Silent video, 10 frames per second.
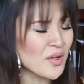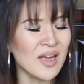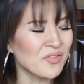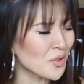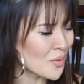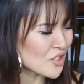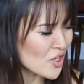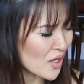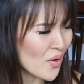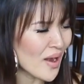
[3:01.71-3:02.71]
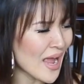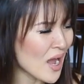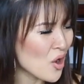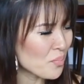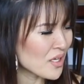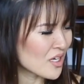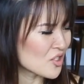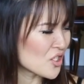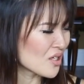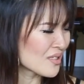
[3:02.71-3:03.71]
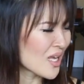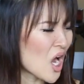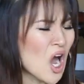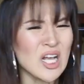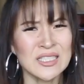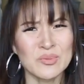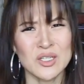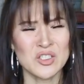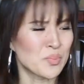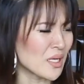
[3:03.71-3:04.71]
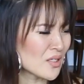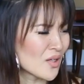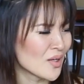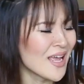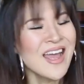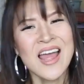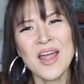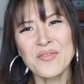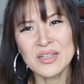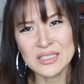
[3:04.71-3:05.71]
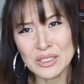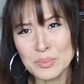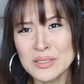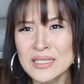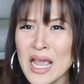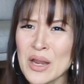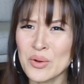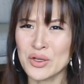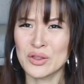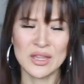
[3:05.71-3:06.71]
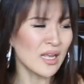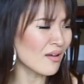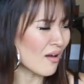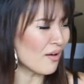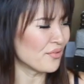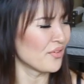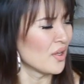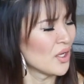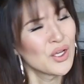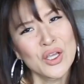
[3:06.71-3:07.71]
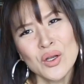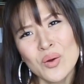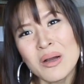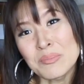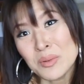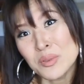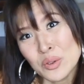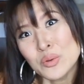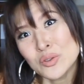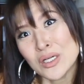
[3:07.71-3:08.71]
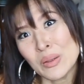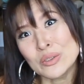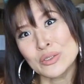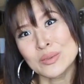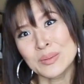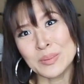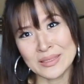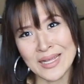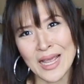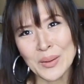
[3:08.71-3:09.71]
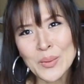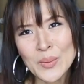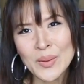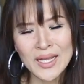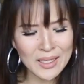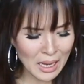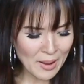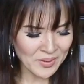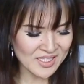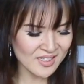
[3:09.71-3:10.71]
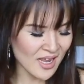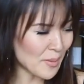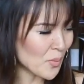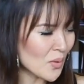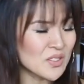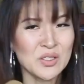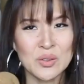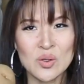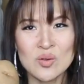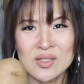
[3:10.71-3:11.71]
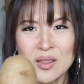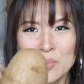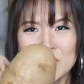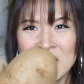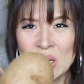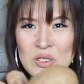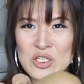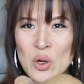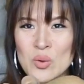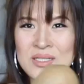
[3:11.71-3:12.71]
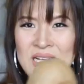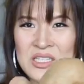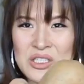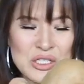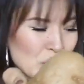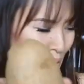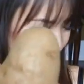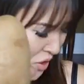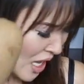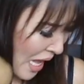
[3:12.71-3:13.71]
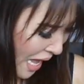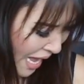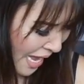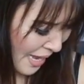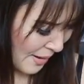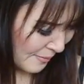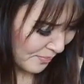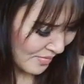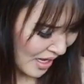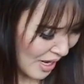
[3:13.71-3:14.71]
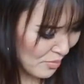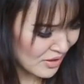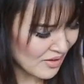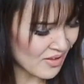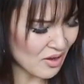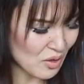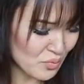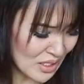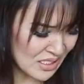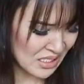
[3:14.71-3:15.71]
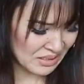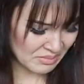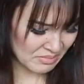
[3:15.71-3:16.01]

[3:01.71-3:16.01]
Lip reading: you have to go and check her out because she does awesome recipes on every single potato you could think of. You know, I remember told you she was a potato queen, but today I'm going to use the potatoes she always likes to use. I believe they're the russet